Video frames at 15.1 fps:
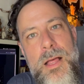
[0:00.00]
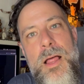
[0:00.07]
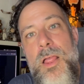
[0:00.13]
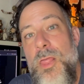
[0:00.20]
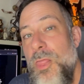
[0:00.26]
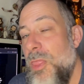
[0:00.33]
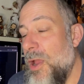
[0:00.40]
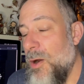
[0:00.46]

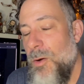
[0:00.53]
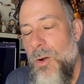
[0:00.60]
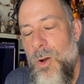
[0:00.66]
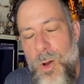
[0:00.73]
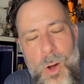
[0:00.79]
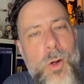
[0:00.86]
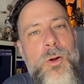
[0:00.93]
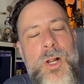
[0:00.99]
They're
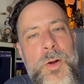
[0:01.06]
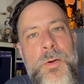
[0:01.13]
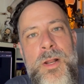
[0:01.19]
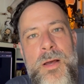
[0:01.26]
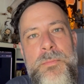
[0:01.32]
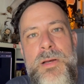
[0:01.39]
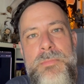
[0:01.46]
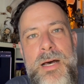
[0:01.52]
all going
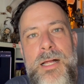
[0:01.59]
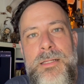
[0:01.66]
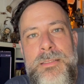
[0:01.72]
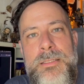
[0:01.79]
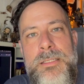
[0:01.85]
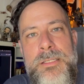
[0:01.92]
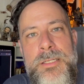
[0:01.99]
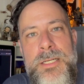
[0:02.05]
on my ballot
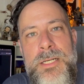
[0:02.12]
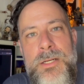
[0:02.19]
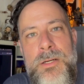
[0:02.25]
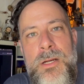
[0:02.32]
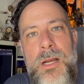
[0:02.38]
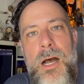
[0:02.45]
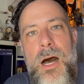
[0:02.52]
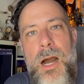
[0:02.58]
this
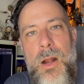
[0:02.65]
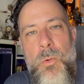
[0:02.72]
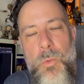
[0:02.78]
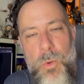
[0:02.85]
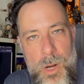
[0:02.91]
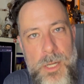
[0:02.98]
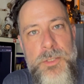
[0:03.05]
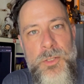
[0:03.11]
year. I
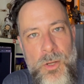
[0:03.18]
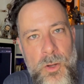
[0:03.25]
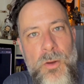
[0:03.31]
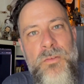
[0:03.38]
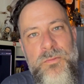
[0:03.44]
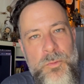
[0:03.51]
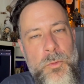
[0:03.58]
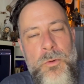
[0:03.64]
want all
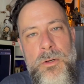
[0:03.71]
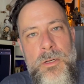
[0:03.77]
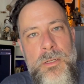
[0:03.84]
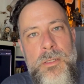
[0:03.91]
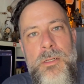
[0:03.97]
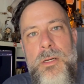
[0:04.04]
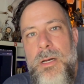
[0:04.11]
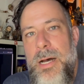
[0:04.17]
4.
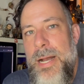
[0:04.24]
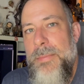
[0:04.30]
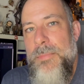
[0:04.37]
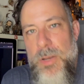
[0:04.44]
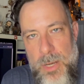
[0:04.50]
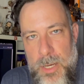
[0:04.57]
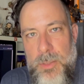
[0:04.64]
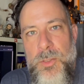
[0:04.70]
I'm
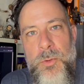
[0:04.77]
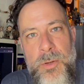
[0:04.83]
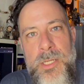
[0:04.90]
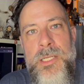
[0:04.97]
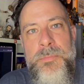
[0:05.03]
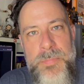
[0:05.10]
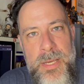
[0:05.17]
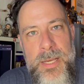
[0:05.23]
not going
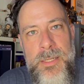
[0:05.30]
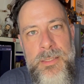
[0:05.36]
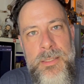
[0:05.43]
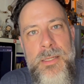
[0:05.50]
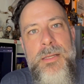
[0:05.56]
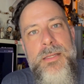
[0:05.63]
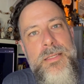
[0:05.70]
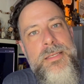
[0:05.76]
to pick.
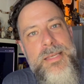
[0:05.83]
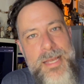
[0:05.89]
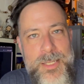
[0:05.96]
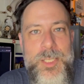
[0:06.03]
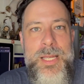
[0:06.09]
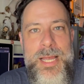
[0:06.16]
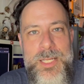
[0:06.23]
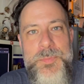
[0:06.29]

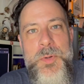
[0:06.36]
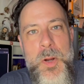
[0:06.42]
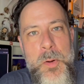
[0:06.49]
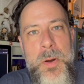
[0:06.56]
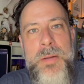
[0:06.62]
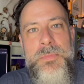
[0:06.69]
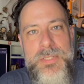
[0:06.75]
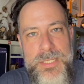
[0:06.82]
Yes,
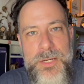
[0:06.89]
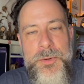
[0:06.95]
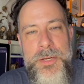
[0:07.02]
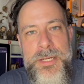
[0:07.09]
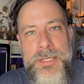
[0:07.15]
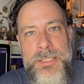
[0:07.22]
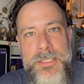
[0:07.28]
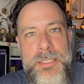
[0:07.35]
Hasbro, I'm
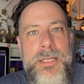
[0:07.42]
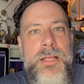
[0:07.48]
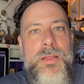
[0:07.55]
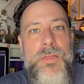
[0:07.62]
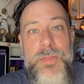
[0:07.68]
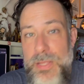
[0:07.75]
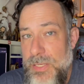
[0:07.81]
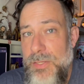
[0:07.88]
serious.
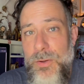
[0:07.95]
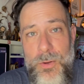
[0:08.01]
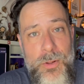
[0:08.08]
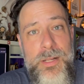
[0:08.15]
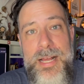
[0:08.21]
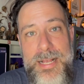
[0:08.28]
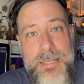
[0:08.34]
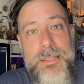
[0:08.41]
This all
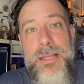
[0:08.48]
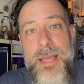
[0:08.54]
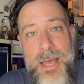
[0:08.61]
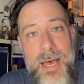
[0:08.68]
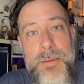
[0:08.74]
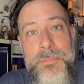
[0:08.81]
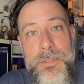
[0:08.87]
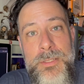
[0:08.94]
has to
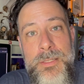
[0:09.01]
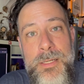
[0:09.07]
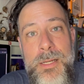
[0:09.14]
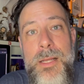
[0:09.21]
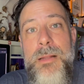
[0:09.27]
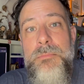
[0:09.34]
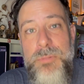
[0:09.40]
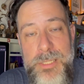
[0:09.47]
happen.
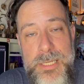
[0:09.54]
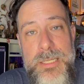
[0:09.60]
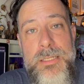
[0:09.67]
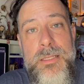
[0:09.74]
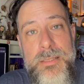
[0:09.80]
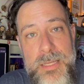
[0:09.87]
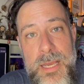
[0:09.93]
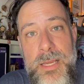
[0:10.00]
Please
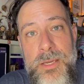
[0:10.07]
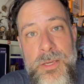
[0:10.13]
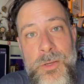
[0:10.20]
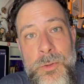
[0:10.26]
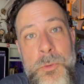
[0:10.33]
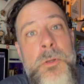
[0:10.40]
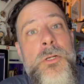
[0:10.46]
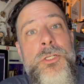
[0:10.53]
and thank
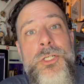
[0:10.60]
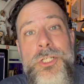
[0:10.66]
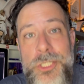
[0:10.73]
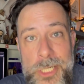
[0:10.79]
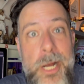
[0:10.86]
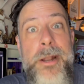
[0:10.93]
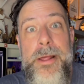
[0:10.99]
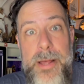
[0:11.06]
you,
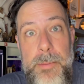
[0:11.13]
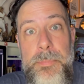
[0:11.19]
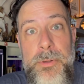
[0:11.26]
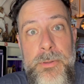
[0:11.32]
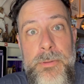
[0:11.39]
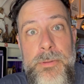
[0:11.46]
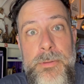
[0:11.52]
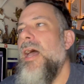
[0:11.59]
shut up.
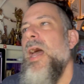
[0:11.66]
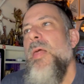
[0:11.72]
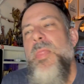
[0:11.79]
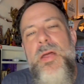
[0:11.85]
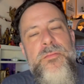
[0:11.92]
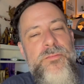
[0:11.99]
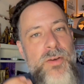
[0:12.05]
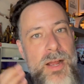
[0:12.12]
And
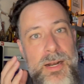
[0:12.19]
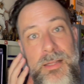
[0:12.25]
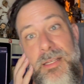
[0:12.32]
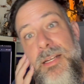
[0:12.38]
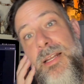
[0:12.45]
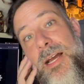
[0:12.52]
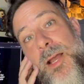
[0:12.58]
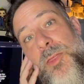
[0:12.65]
then finally,
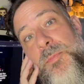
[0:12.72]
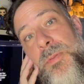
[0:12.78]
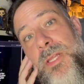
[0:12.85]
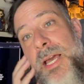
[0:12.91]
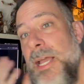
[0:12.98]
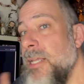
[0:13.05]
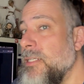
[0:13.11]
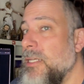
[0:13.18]
9th
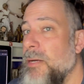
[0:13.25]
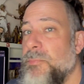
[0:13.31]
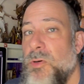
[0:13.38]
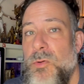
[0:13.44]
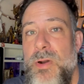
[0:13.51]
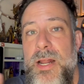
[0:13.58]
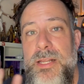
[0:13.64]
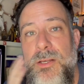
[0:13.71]
place, a
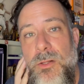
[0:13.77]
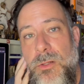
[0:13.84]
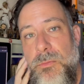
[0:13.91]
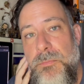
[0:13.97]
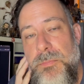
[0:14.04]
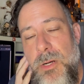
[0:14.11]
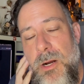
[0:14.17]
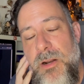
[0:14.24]
perennial
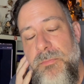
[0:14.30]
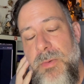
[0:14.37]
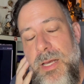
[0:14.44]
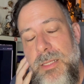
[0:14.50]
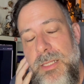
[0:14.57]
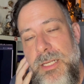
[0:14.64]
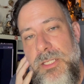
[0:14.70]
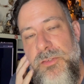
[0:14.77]
part of my
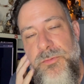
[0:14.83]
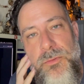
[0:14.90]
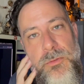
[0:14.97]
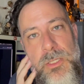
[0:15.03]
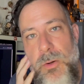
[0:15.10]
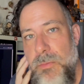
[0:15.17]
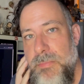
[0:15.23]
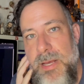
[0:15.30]
list for
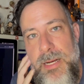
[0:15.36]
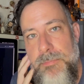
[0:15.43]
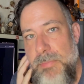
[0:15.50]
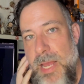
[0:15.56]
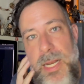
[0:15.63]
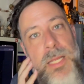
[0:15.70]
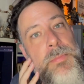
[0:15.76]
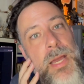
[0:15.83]
going back
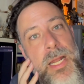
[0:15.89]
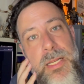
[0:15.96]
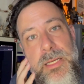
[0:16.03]
many, many